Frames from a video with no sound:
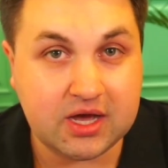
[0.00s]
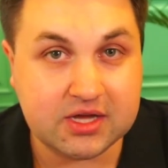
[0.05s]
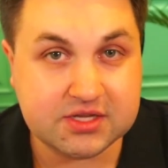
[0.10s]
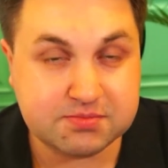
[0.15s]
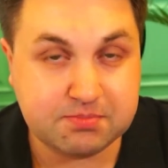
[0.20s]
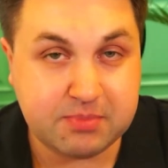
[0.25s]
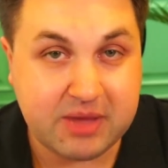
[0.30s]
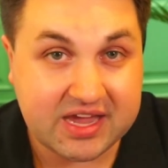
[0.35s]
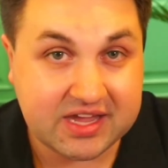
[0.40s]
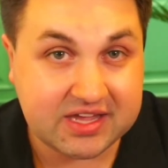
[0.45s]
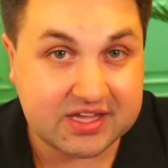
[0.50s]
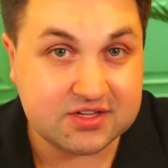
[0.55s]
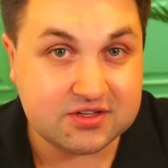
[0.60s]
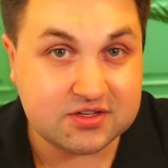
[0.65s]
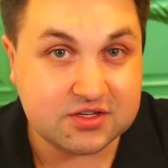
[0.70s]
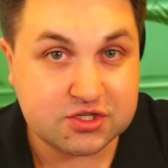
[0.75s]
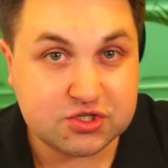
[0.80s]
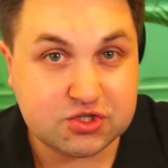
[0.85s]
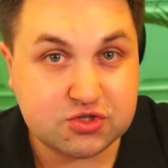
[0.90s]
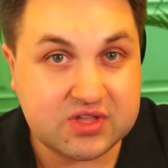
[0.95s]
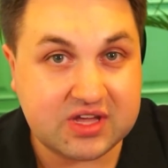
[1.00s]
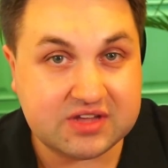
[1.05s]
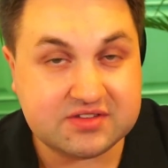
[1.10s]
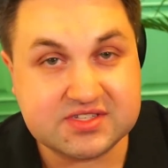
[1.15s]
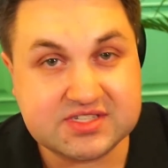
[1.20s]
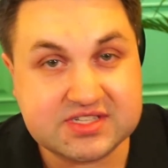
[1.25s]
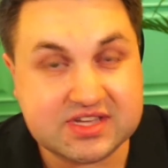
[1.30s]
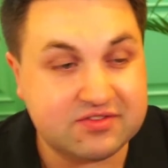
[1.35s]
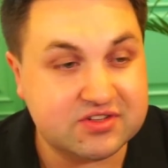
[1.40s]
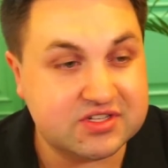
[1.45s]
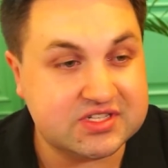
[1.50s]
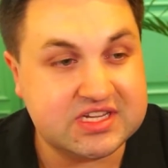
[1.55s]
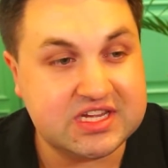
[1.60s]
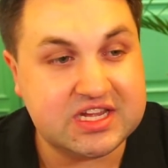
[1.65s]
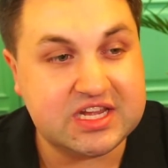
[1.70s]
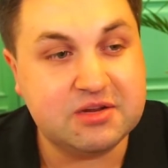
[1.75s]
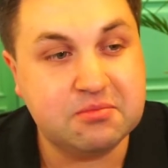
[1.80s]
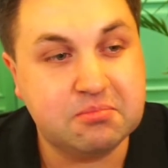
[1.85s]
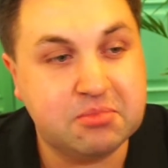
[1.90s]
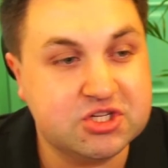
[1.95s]
back in
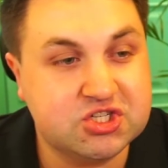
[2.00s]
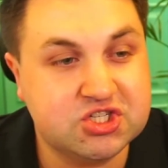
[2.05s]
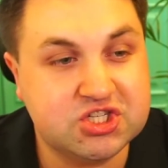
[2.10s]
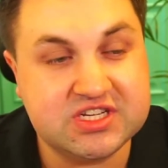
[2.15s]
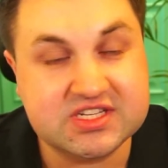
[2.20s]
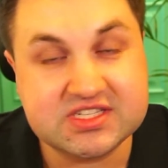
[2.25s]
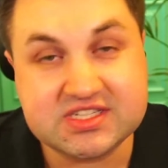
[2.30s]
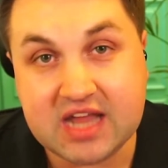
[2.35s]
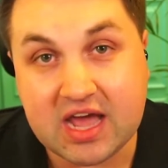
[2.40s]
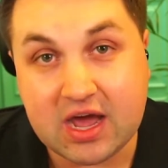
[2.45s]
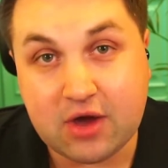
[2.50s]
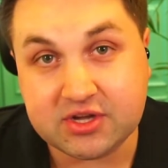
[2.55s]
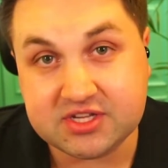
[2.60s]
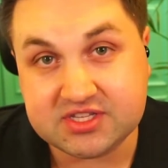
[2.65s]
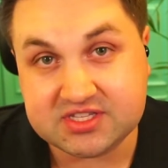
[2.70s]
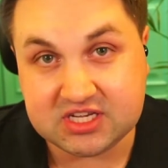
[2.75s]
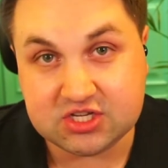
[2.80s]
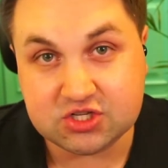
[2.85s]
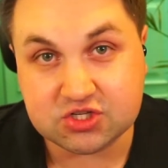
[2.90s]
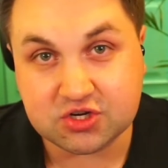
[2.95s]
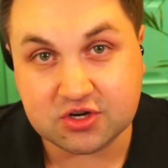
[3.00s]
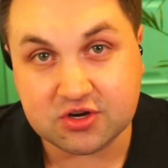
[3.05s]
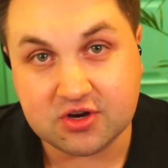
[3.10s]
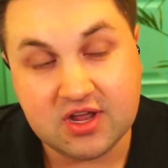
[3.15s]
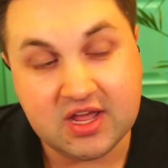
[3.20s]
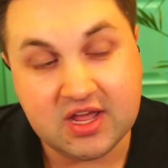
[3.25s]
2017, but she is now a teacher